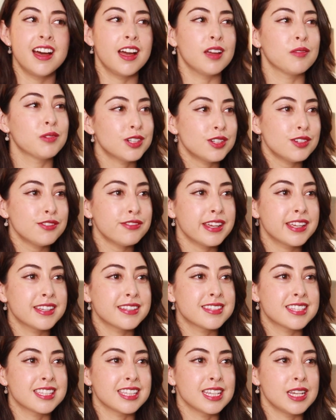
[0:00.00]
I wonder if I
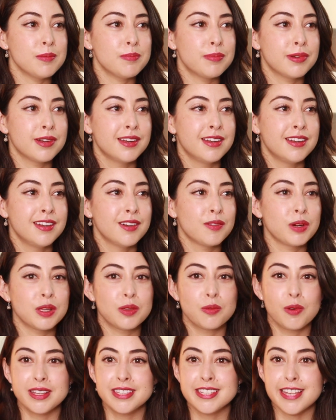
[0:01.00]
could sleep with
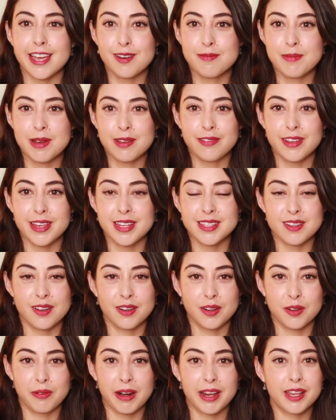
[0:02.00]
one side of my face
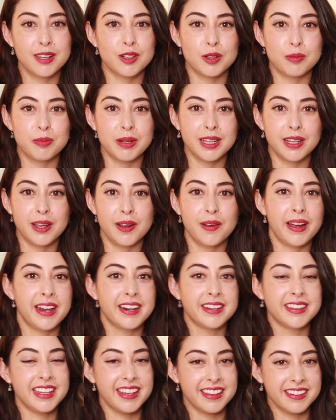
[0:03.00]
on a regular pillow
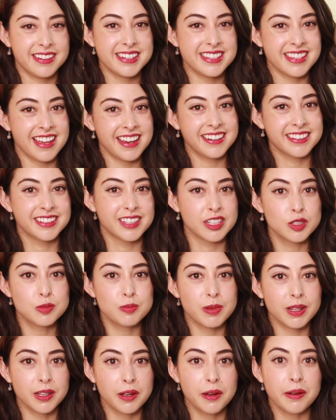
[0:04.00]
and the other side on this
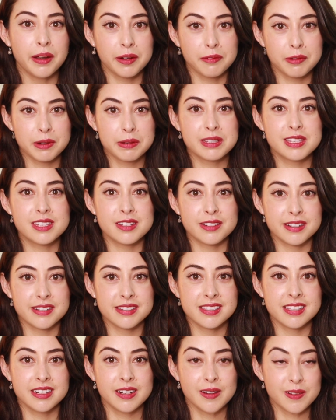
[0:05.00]
pillow, and we would
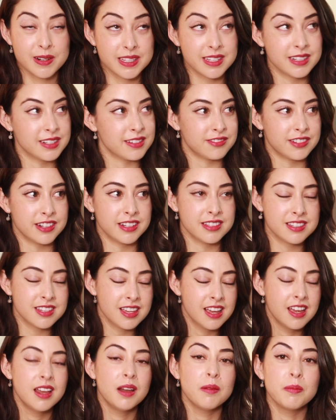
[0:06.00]
seriously notice a difference.
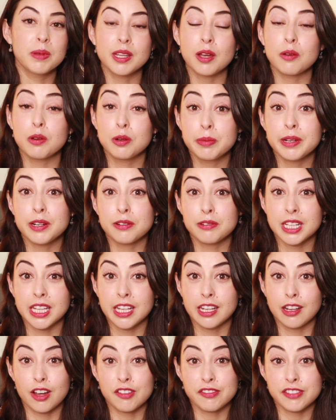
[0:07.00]
But that would be a really
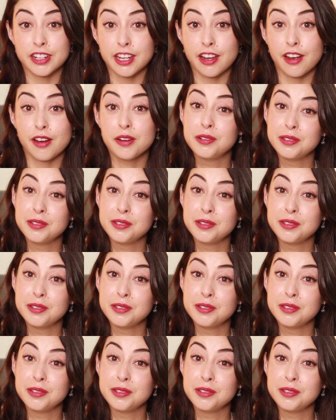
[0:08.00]
long video.